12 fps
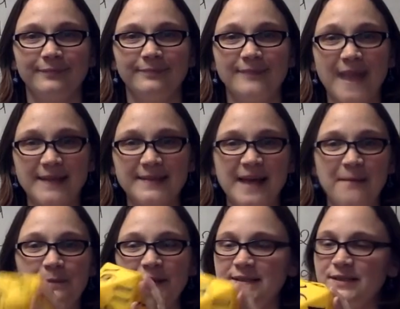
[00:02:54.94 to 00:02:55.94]
Next
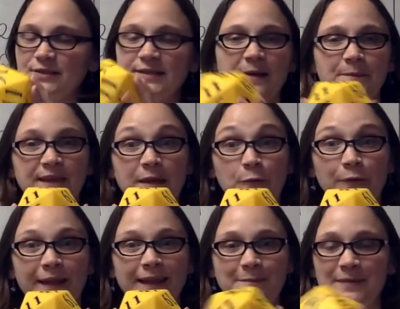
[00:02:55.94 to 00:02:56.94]
up, let's do something
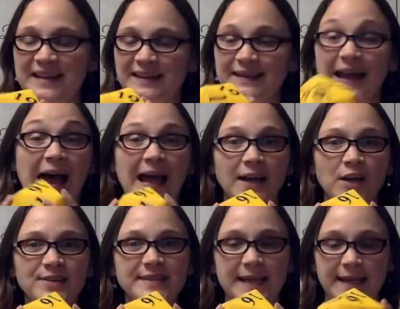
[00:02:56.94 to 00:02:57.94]
really big, the
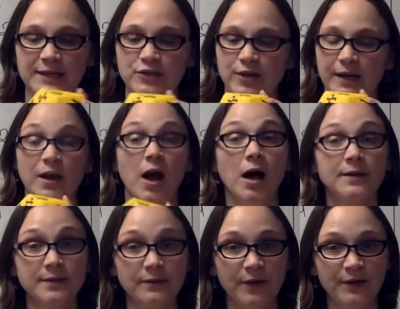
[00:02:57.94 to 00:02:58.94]
icosahedron,
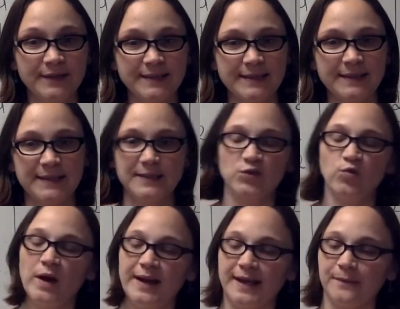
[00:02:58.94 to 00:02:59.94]
also known as the
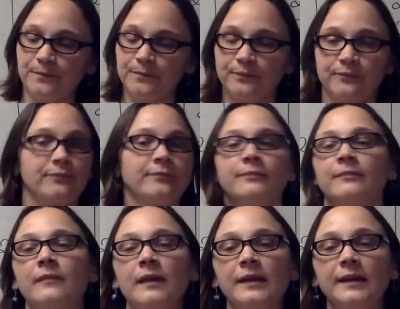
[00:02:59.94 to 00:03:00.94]
D20.
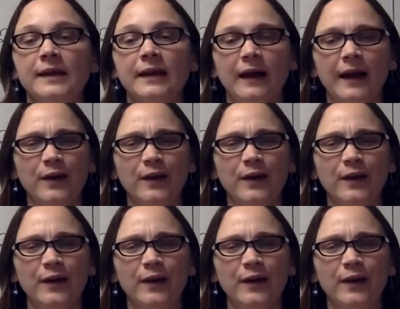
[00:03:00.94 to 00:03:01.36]
I